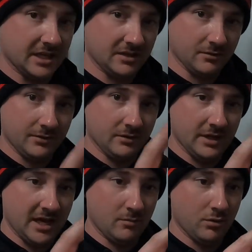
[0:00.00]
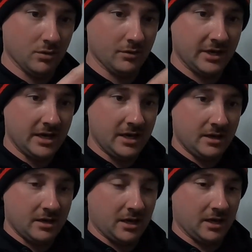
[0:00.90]
side of the reel that had broke,
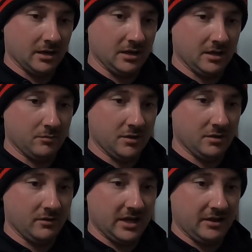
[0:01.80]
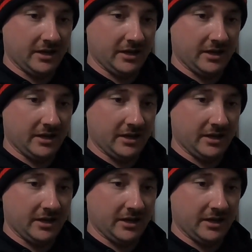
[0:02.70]
and in the middle of that,